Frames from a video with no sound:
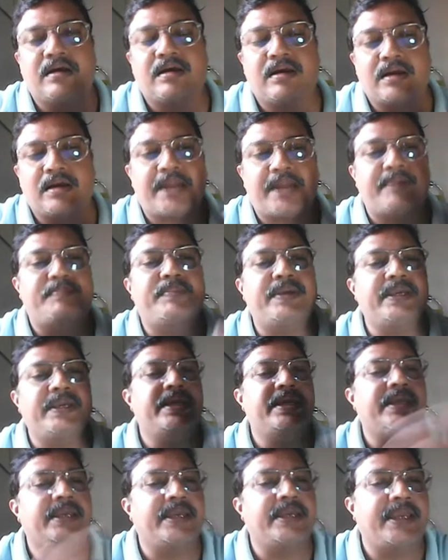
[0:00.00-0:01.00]
and
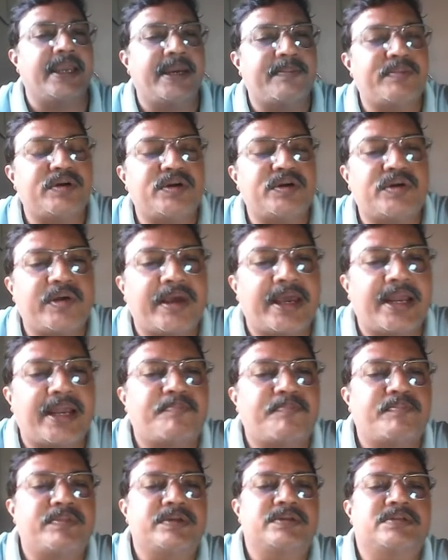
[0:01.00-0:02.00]
be able to help
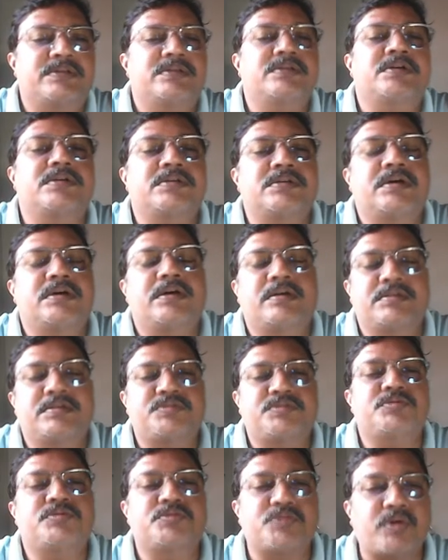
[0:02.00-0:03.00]

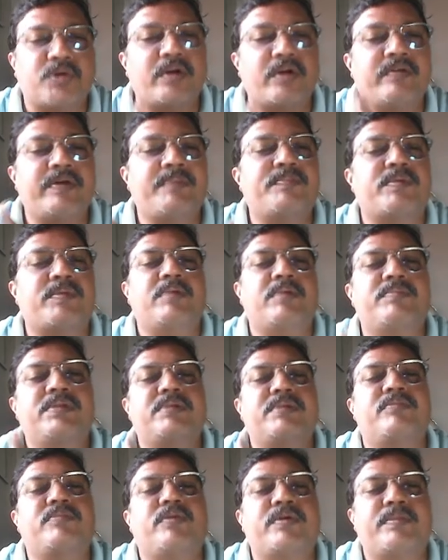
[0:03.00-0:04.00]
to solve a
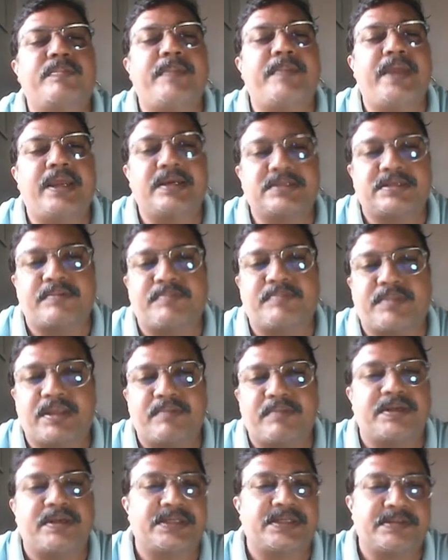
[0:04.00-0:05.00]
problem or make
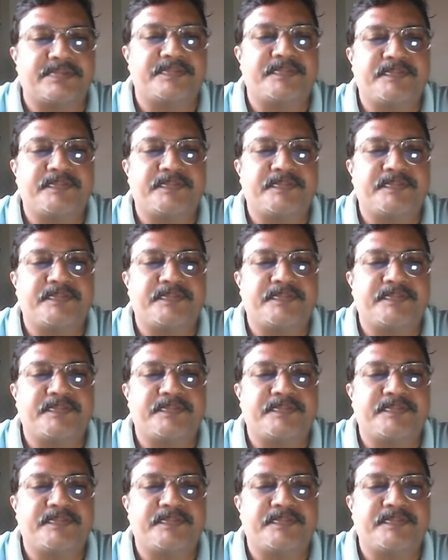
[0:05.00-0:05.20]
something better.